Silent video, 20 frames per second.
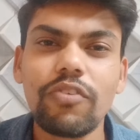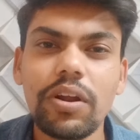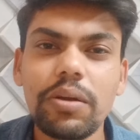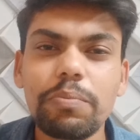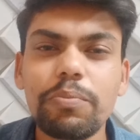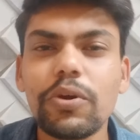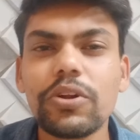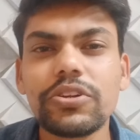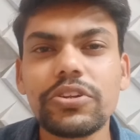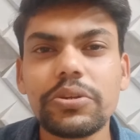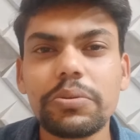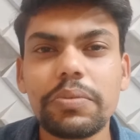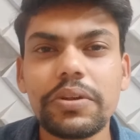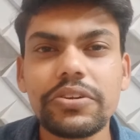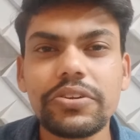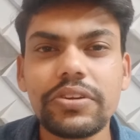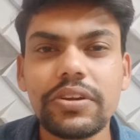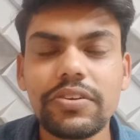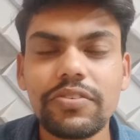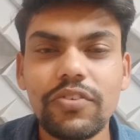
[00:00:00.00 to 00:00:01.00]
one point she
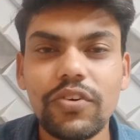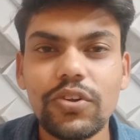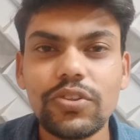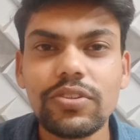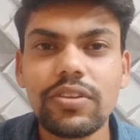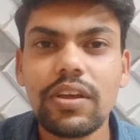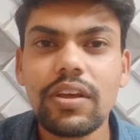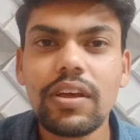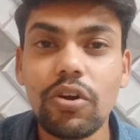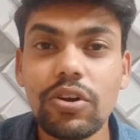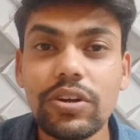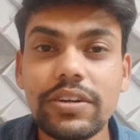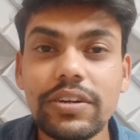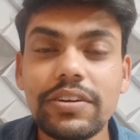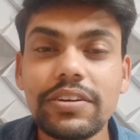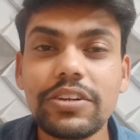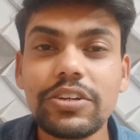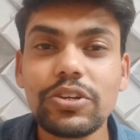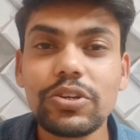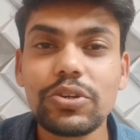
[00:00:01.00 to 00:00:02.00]
mentioned was the
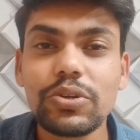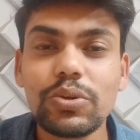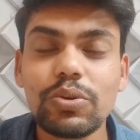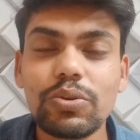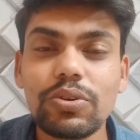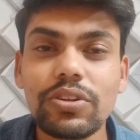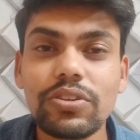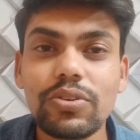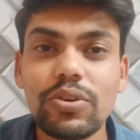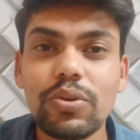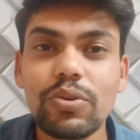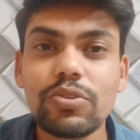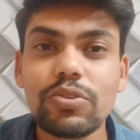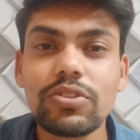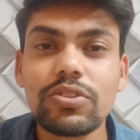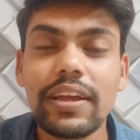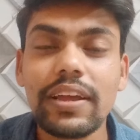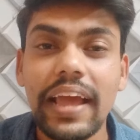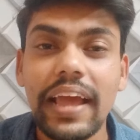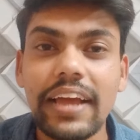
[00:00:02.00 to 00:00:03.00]
auditor needs to
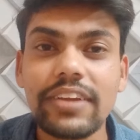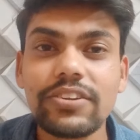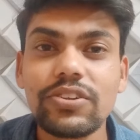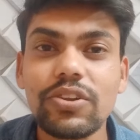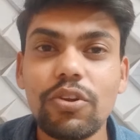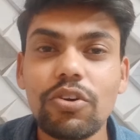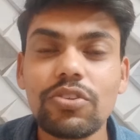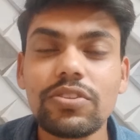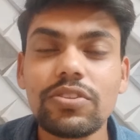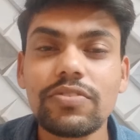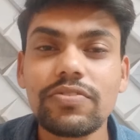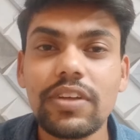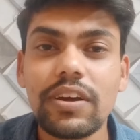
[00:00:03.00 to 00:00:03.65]
disclose the cash loss if